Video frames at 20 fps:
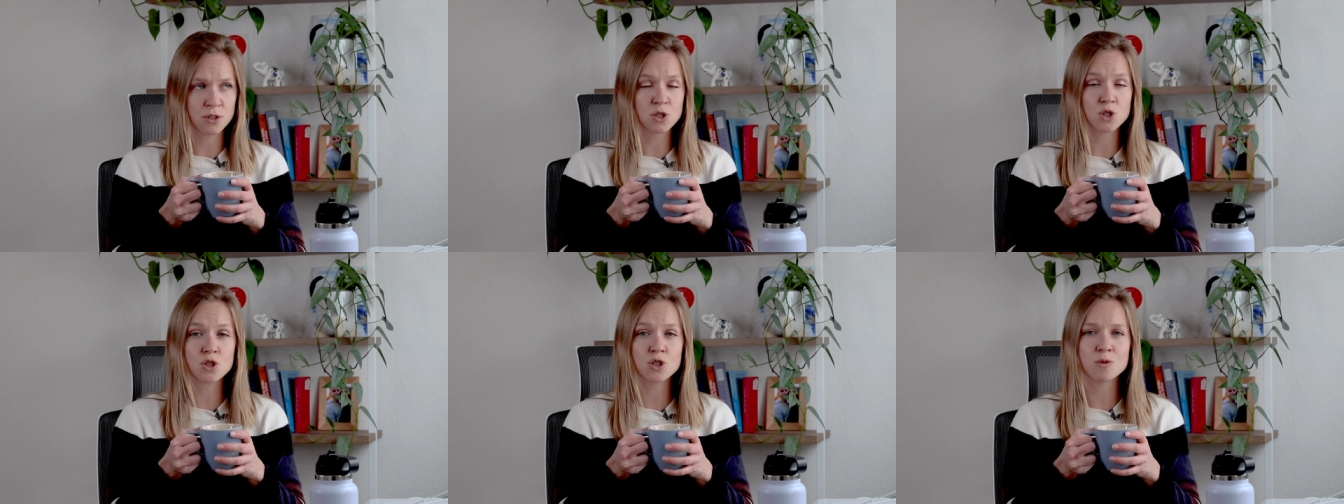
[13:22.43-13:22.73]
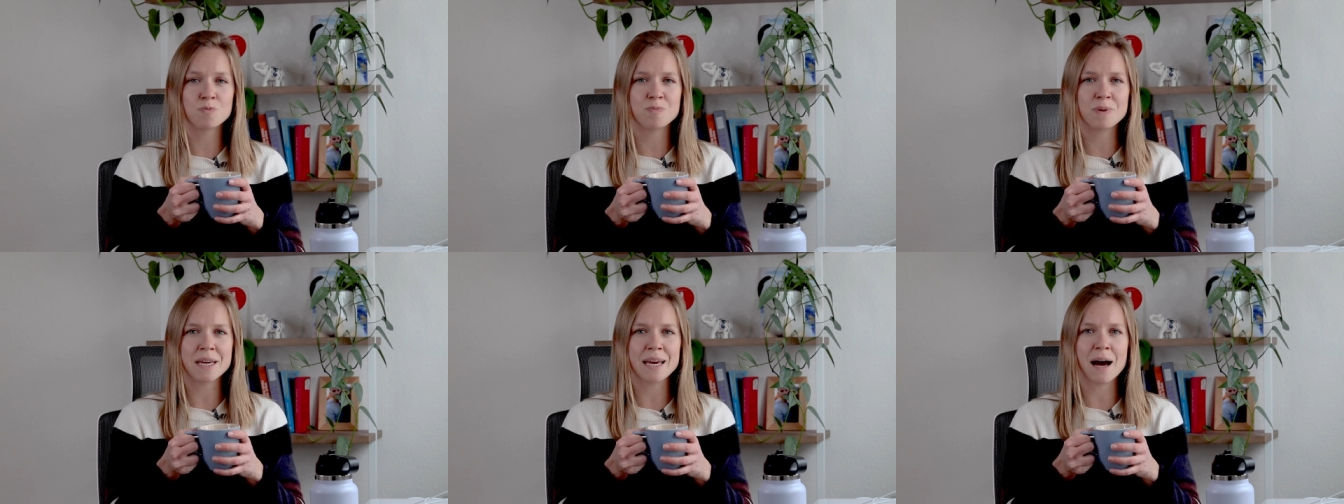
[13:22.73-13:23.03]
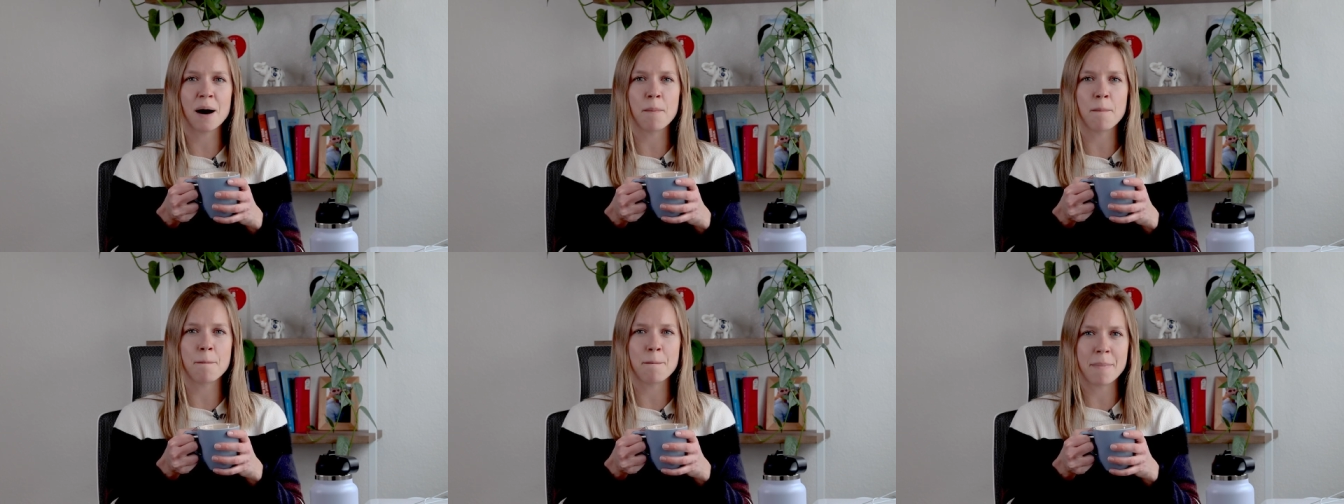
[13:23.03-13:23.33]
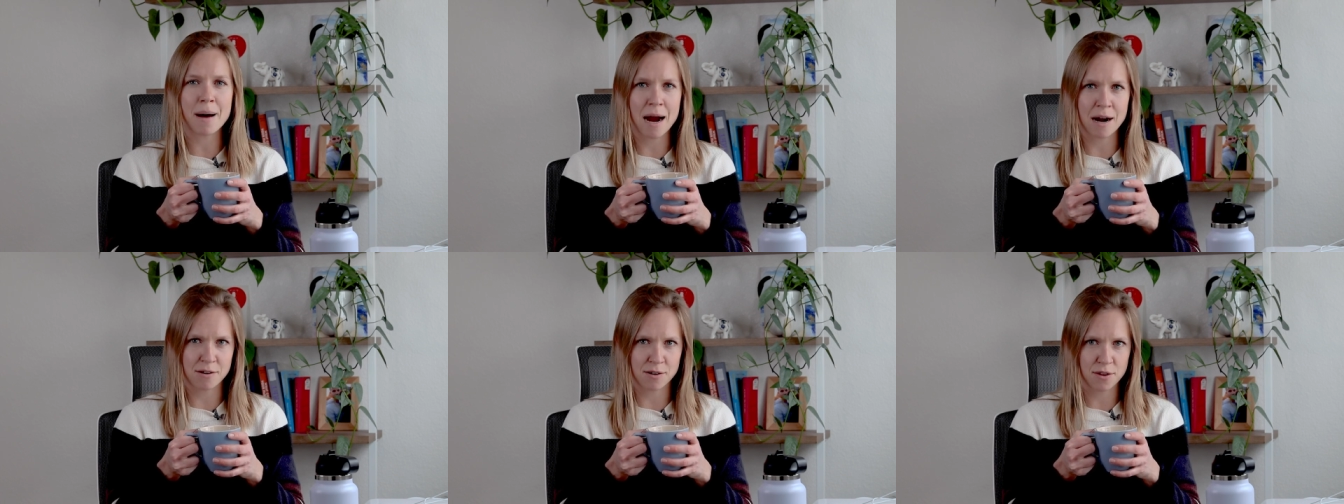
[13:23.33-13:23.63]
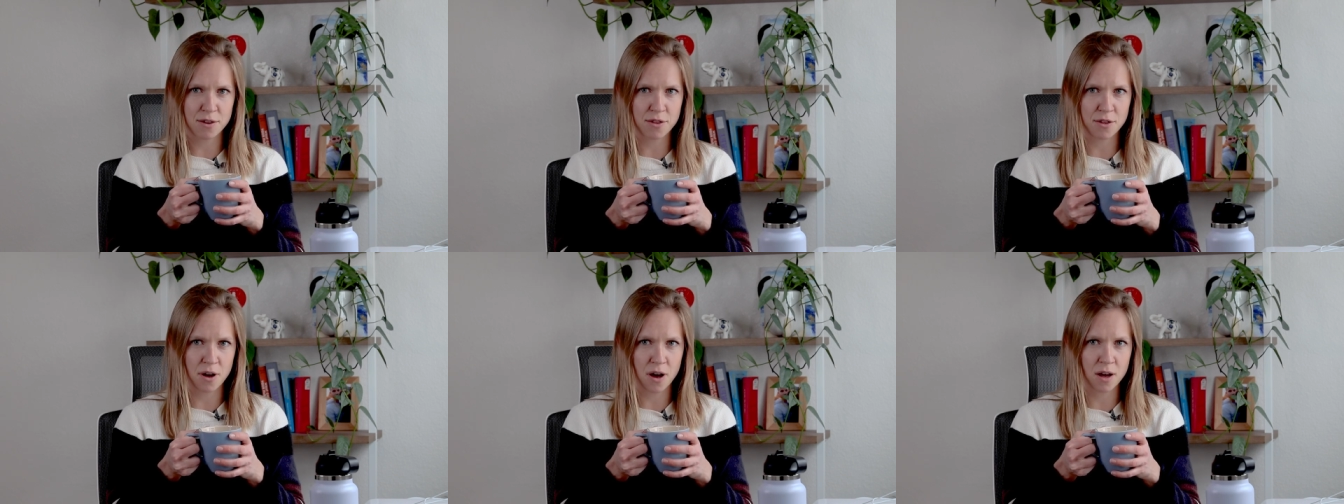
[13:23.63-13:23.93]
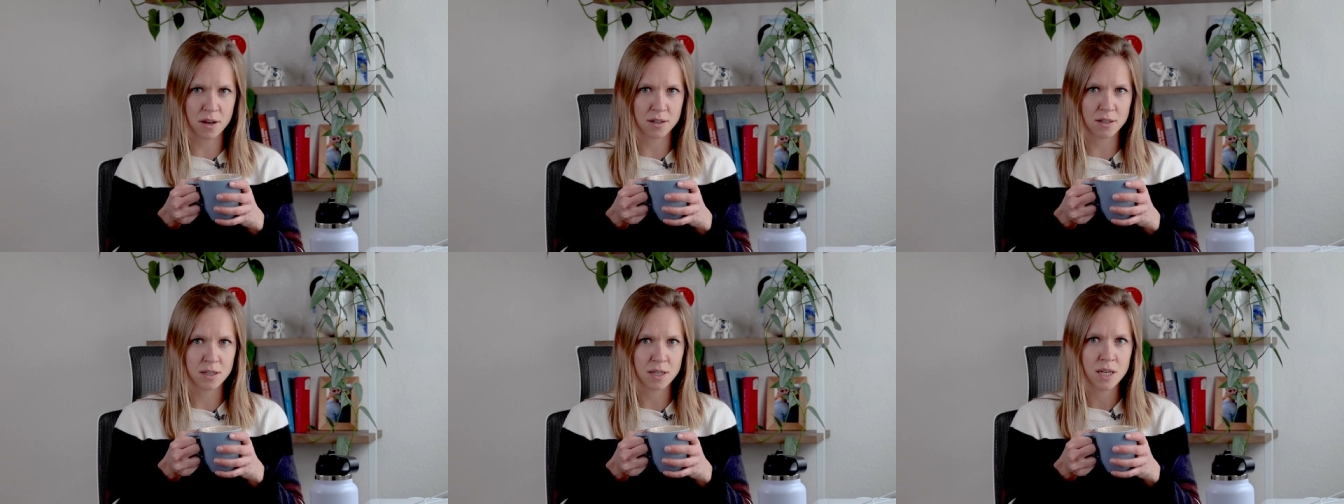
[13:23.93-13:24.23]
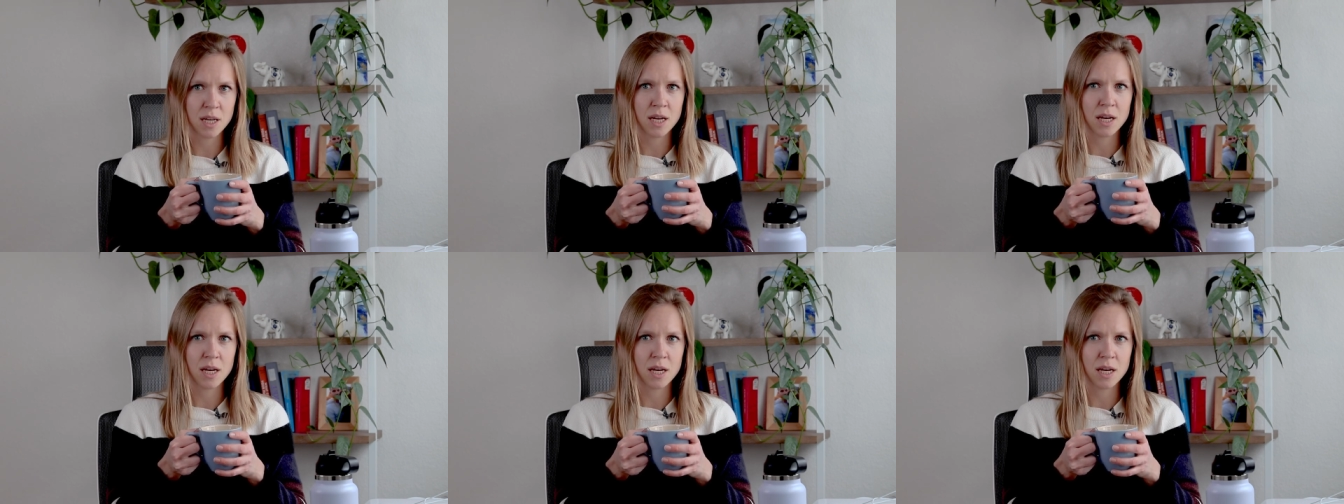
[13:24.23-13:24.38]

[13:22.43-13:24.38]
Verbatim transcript: This should be a marathon.